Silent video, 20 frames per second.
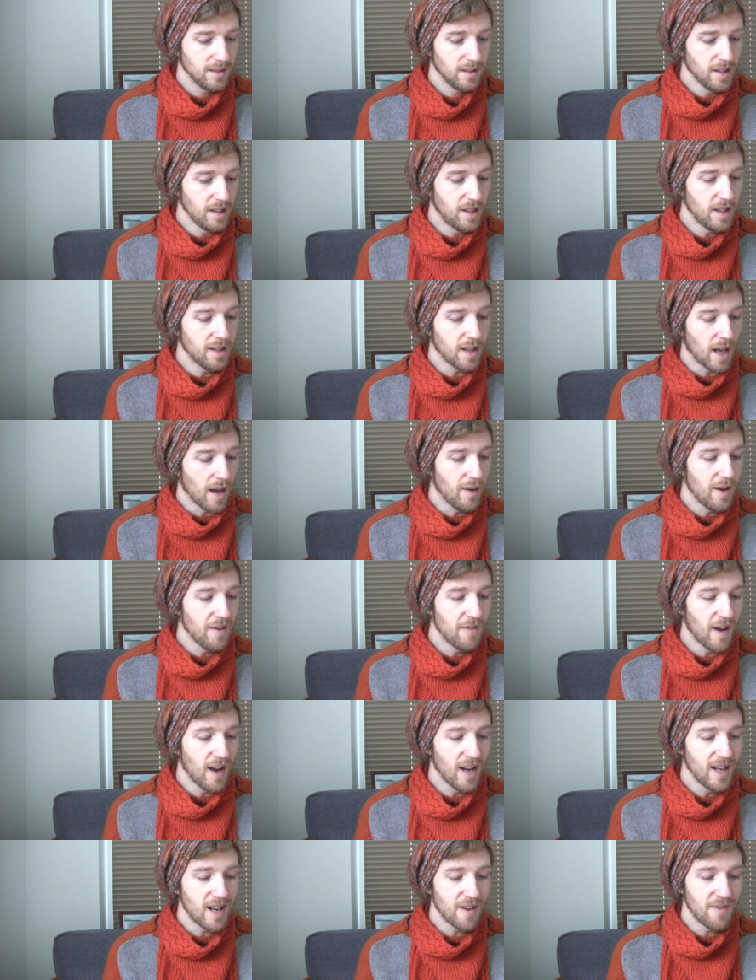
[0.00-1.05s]
you know, if
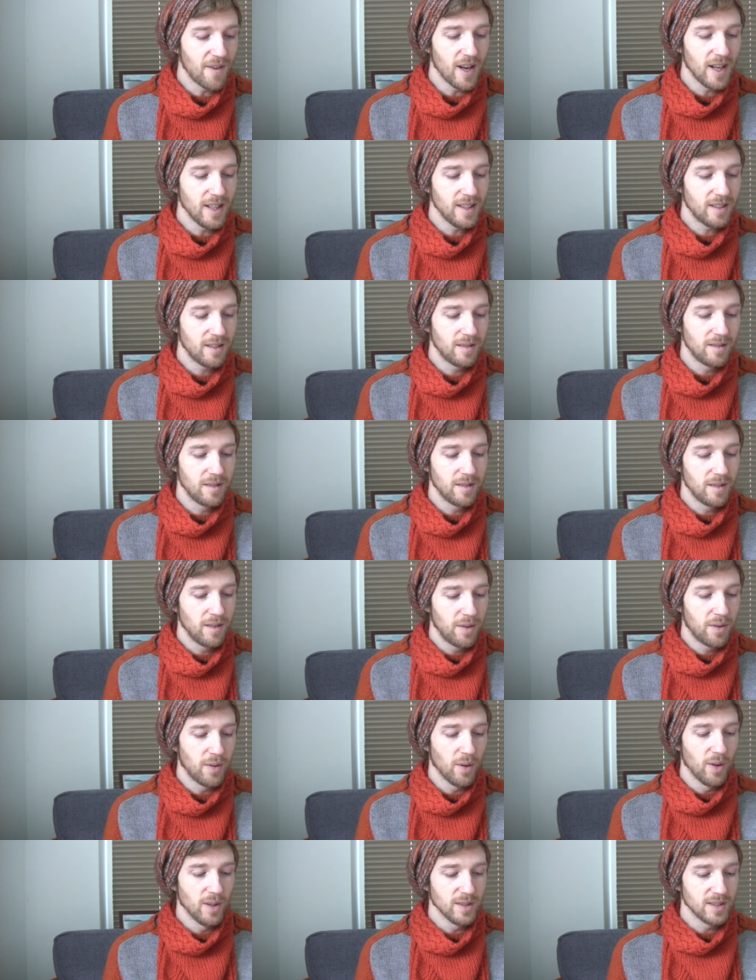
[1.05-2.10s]
I
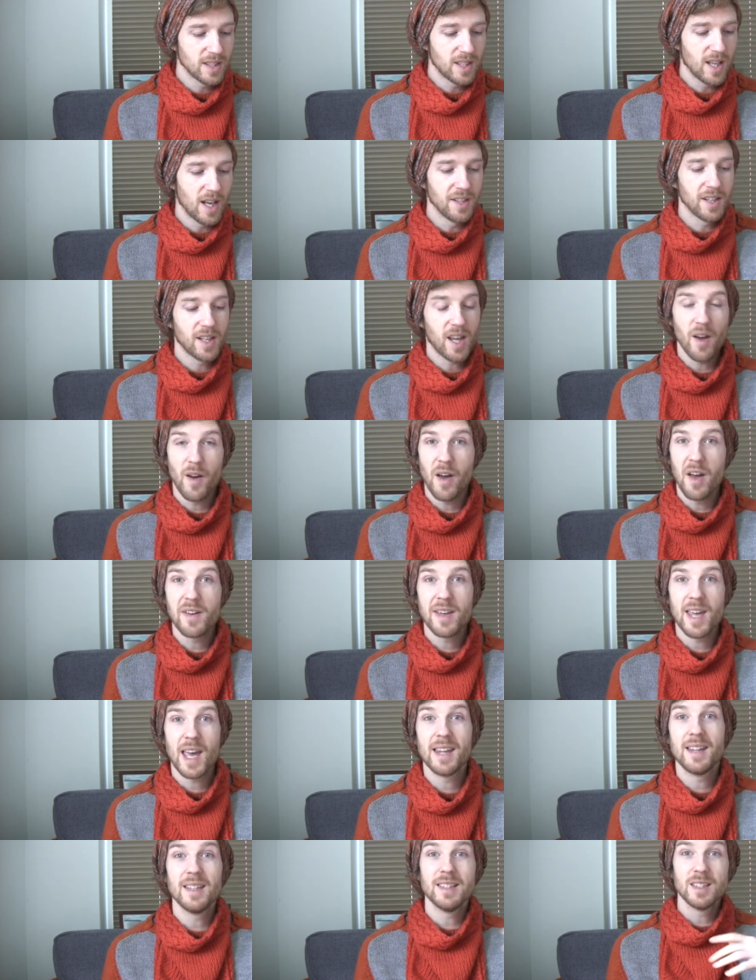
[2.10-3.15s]
thought to kind of go,
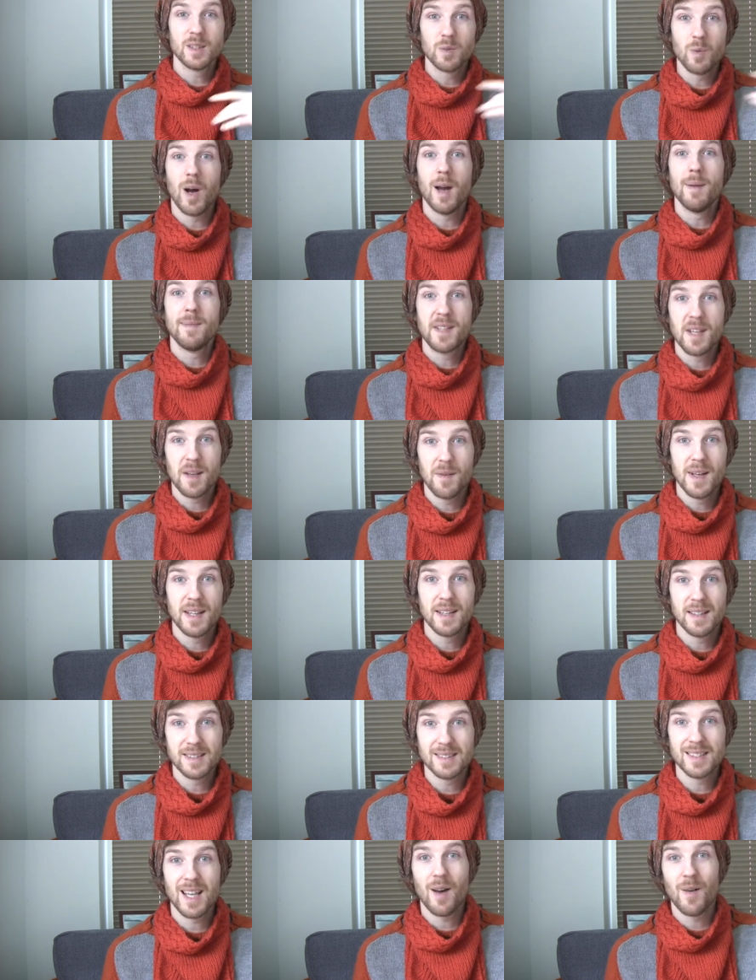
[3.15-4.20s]
okay, this is what I'm doing,
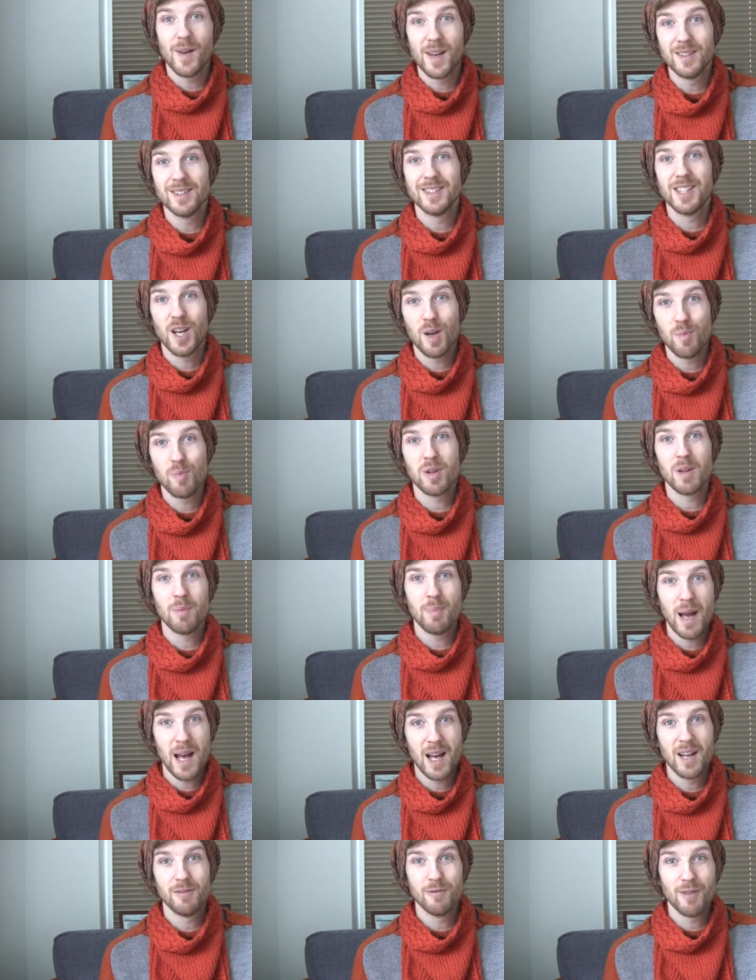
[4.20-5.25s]
this is how I interpret the
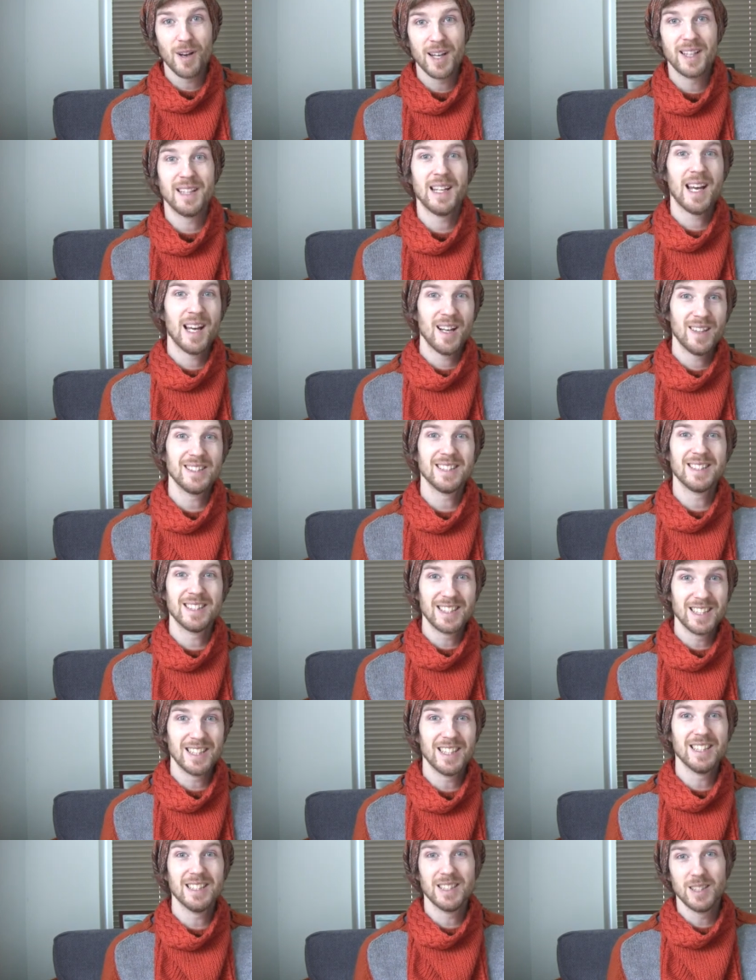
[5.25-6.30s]
pattern right now,
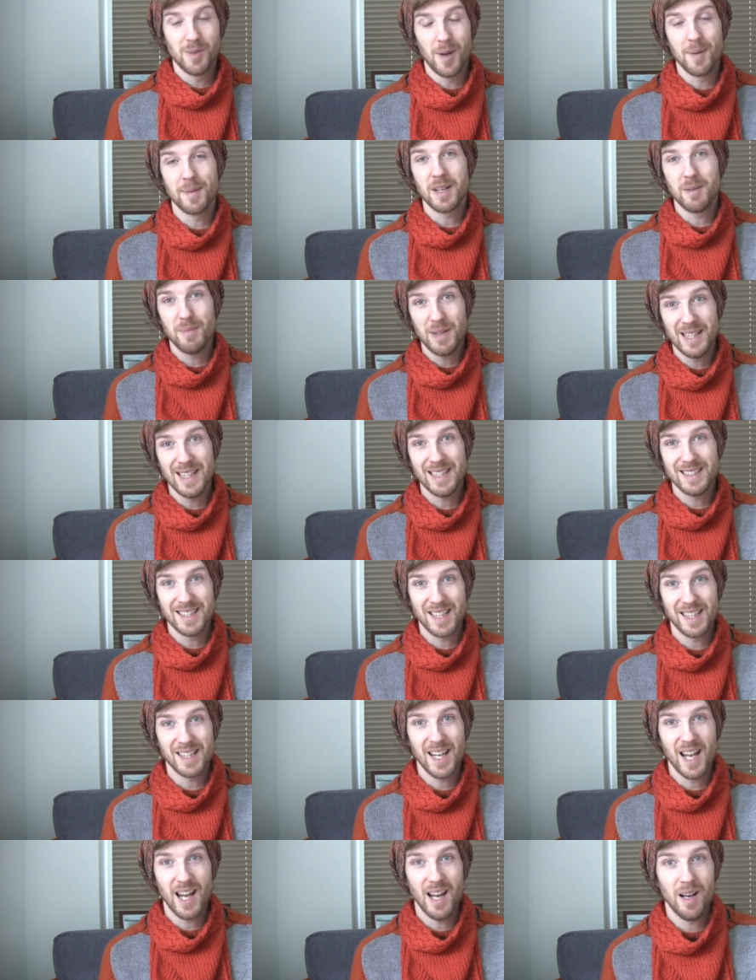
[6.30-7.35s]
this is what I'm going to be
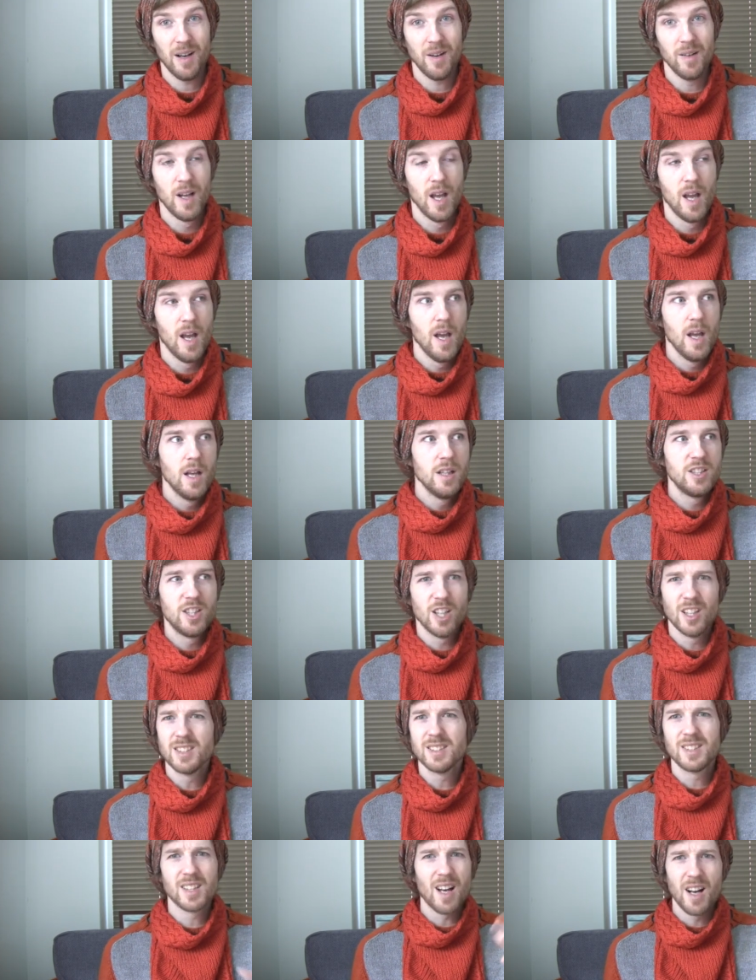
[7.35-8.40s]
knitting now,
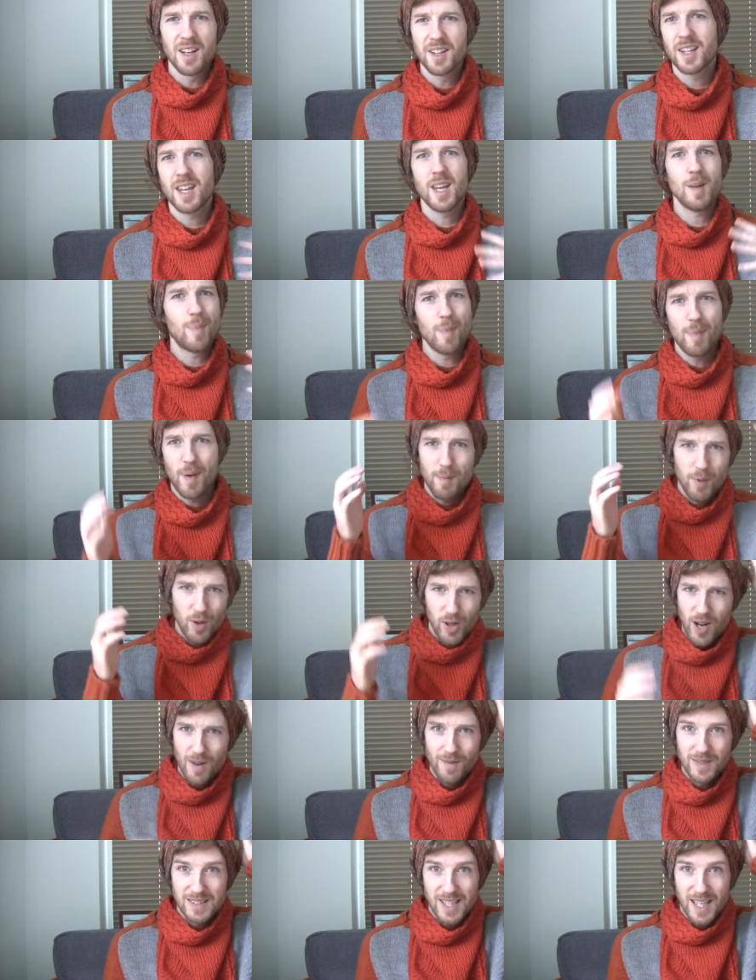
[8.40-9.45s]
just to kind of keep a bit more
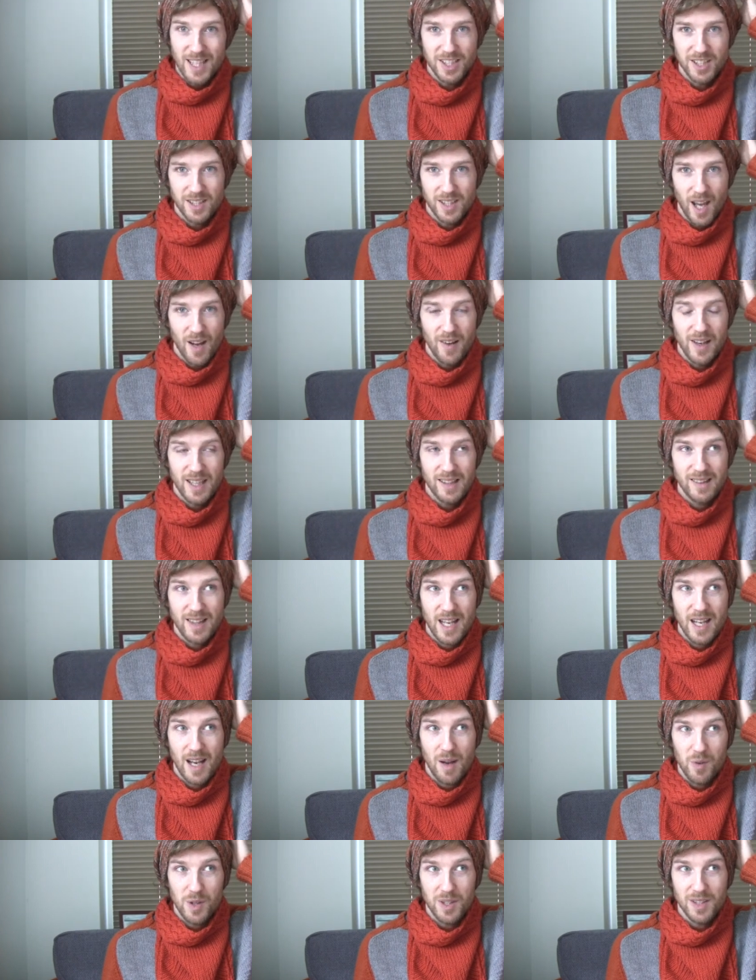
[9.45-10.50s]
conversation going,
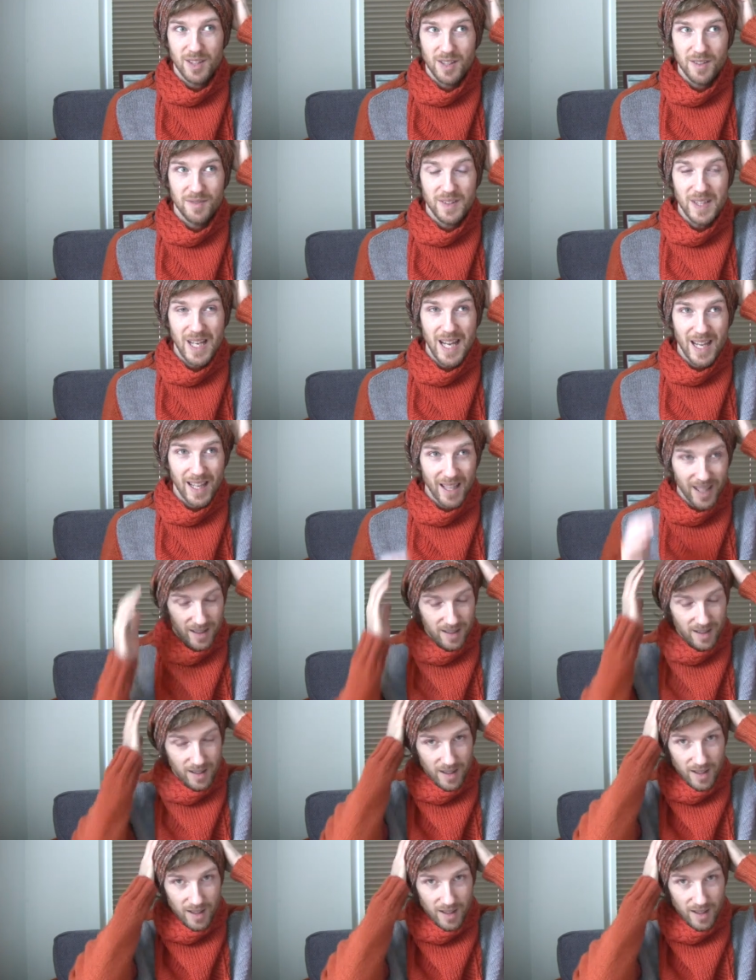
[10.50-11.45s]
then I wouldn't have knit